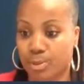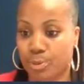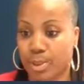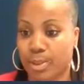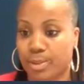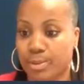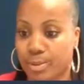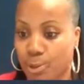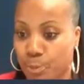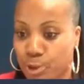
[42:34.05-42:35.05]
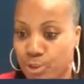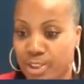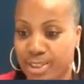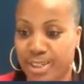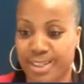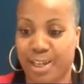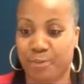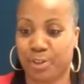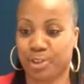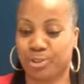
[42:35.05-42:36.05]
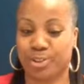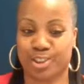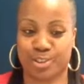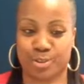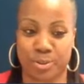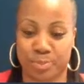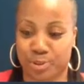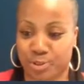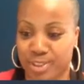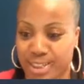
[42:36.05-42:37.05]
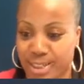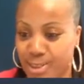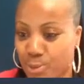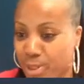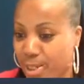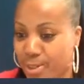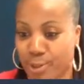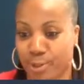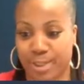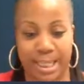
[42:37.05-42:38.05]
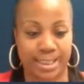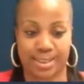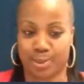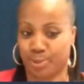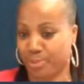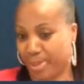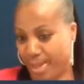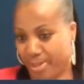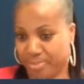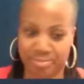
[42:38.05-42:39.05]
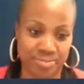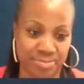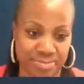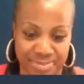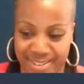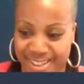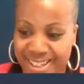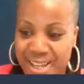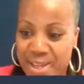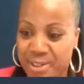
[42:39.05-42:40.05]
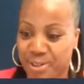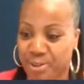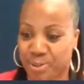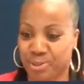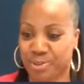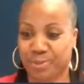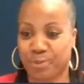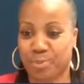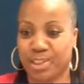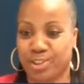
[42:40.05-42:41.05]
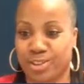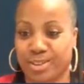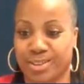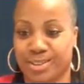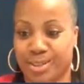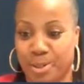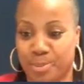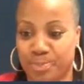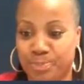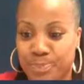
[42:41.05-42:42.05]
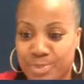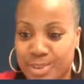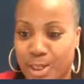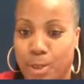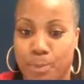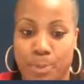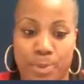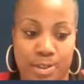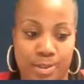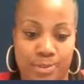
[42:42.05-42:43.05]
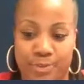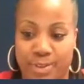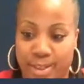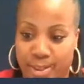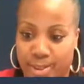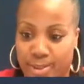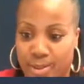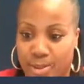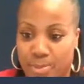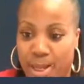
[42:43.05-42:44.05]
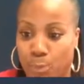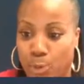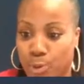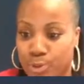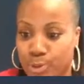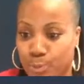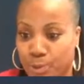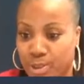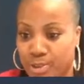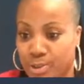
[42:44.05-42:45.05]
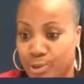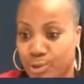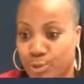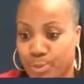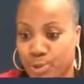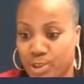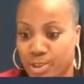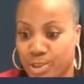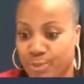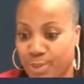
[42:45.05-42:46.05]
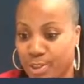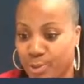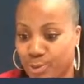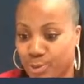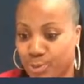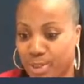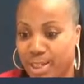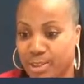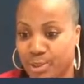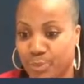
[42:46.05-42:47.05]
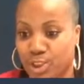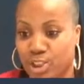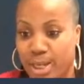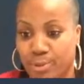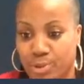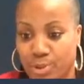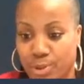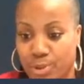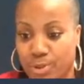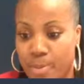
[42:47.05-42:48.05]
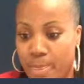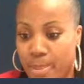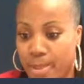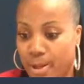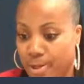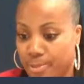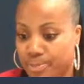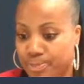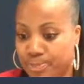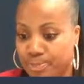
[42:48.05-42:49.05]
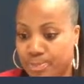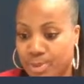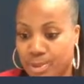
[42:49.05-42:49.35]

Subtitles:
Okay. Oh, Patrice said, yeah, I figured you just joined, Patrice. That's okay, girl. That is okay. Nicole's information is up above, and I will also put it in the description of this video so you guys can reach out to her um,